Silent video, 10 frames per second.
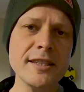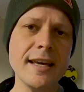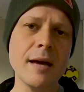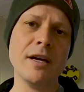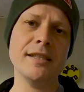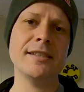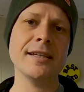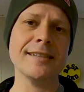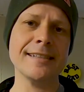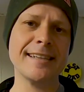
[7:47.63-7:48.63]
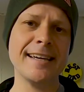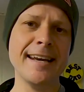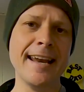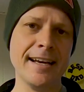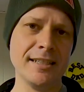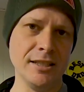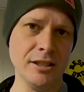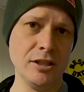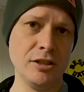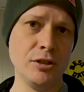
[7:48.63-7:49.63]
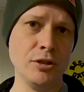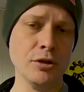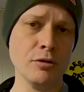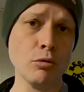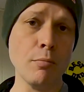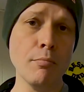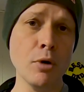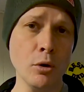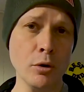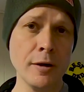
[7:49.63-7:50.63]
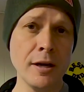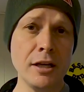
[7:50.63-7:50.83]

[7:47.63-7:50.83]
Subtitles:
the Mi6 is connected to your remote,